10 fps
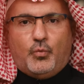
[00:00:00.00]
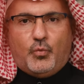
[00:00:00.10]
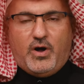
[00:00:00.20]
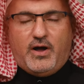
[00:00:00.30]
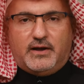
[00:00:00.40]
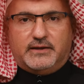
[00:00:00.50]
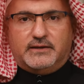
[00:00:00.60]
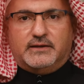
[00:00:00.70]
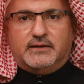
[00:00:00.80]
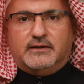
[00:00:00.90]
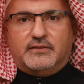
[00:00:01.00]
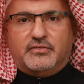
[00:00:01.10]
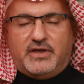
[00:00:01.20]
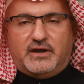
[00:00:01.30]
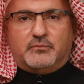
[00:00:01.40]
why
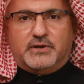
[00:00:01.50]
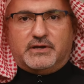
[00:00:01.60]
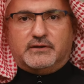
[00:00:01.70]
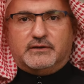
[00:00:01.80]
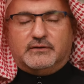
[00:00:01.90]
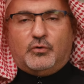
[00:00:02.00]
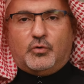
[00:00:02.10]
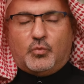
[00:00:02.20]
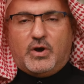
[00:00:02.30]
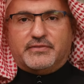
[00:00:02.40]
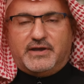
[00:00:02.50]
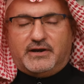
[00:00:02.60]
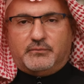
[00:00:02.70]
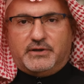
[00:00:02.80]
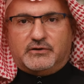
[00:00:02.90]
the Arabic or why the
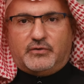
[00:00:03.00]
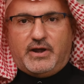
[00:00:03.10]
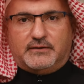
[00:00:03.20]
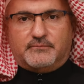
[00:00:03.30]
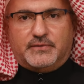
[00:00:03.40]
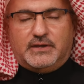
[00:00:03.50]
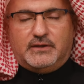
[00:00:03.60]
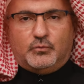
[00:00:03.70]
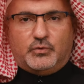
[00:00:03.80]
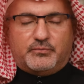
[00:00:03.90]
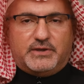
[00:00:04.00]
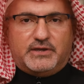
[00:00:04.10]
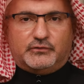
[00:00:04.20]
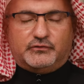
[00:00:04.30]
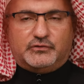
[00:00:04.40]
Arabic Quran. With me
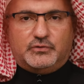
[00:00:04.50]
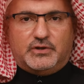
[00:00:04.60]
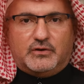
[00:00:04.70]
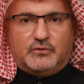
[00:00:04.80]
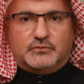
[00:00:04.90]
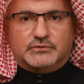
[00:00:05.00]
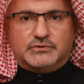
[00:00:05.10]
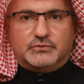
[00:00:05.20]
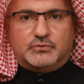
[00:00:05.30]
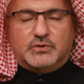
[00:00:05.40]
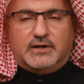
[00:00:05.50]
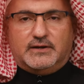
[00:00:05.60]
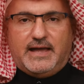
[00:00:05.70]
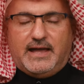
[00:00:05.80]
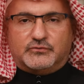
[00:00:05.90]
here in studio to
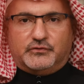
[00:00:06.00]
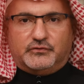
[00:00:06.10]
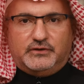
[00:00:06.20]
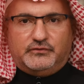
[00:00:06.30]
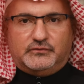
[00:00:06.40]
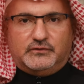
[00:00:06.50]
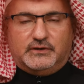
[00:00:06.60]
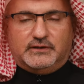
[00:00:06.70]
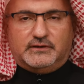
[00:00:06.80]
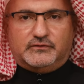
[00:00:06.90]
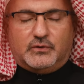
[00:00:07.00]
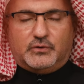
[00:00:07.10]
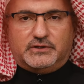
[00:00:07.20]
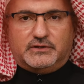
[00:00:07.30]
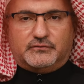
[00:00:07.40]
uh, address this is
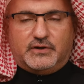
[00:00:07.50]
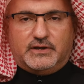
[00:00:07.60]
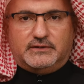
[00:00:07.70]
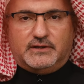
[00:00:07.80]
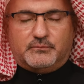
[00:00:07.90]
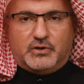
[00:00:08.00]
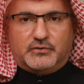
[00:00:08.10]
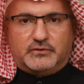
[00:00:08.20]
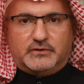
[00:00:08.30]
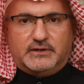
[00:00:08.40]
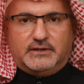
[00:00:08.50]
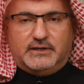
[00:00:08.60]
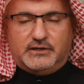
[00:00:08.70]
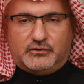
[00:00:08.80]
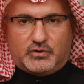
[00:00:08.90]
our dear friend and brother
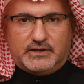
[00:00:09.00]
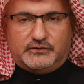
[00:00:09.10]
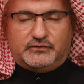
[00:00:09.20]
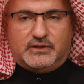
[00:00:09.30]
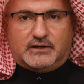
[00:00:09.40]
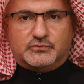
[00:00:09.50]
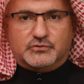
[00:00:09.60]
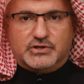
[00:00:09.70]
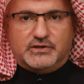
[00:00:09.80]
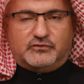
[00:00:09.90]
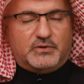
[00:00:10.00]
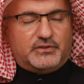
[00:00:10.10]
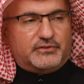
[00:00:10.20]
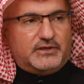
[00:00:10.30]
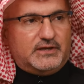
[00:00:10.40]
in Christ, Dr. Jay
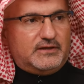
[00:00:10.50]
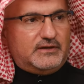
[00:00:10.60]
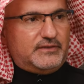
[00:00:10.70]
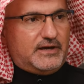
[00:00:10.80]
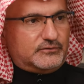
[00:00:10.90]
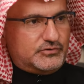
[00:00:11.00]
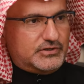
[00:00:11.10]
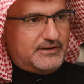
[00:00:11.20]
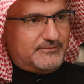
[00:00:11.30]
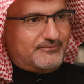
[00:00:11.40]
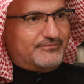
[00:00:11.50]
Smith. Dr. Jay,